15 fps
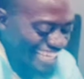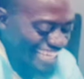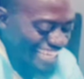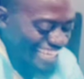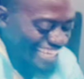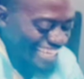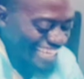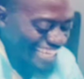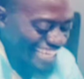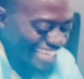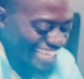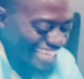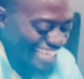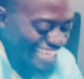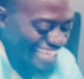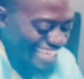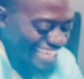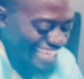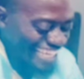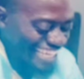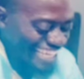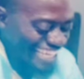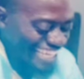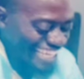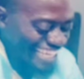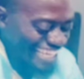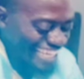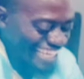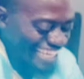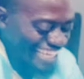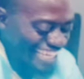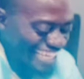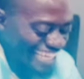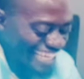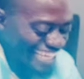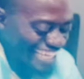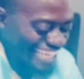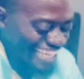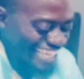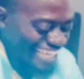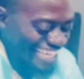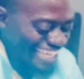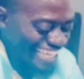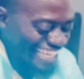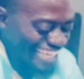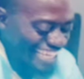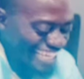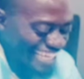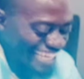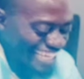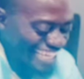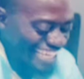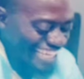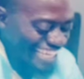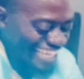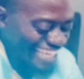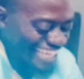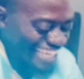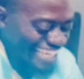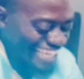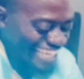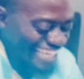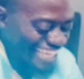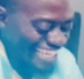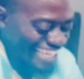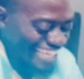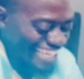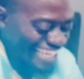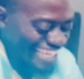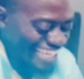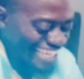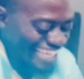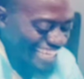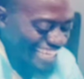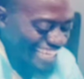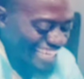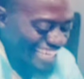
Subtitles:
This person isn't speaking.